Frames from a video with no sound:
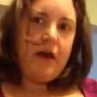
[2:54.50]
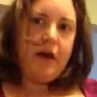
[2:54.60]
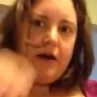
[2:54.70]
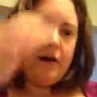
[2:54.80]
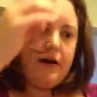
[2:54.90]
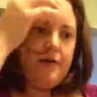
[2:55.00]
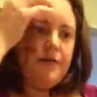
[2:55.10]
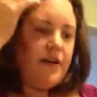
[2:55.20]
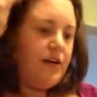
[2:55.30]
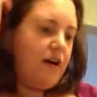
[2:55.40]

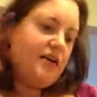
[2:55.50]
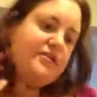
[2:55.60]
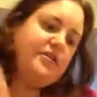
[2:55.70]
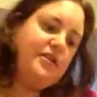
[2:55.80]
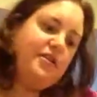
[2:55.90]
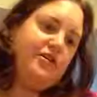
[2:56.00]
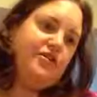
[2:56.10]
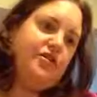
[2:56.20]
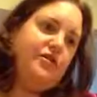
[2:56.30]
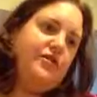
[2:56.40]
Um, it also, I'll
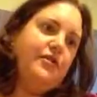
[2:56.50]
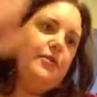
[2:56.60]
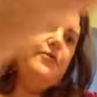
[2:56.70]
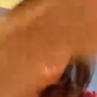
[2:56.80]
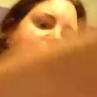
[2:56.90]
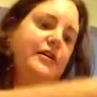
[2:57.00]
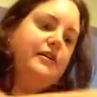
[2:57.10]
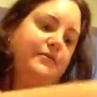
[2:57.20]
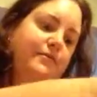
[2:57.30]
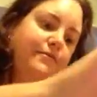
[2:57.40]
show you the,
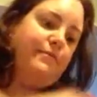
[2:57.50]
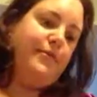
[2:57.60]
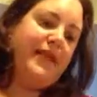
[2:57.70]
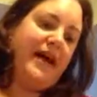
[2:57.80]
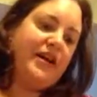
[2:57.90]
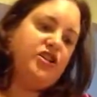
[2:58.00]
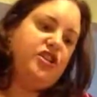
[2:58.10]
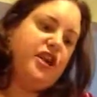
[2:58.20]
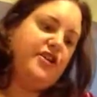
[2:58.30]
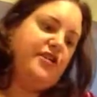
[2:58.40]
the black
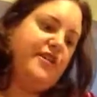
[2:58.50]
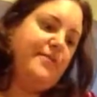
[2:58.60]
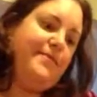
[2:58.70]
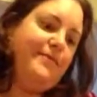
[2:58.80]
cherry.